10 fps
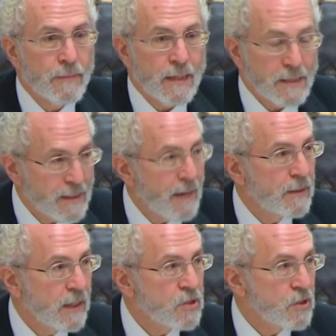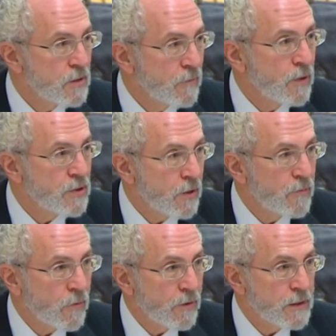examinations of one's
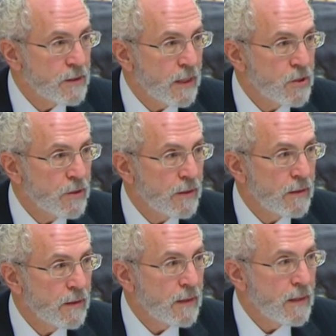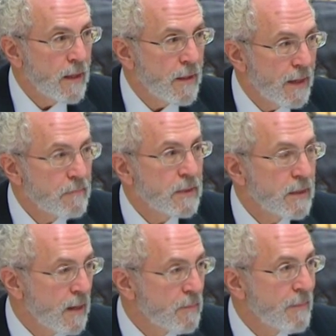own organization then
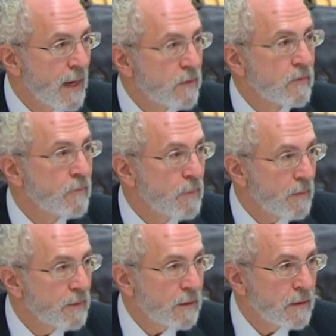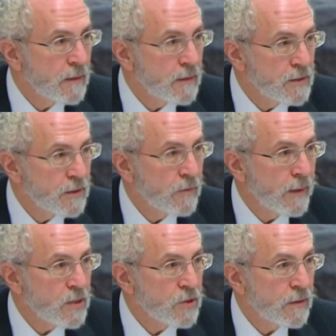become a matter of public
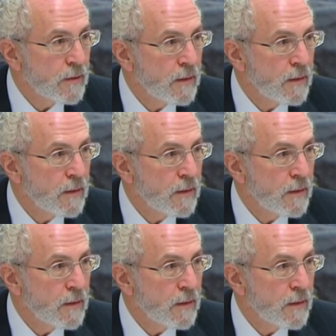consideration,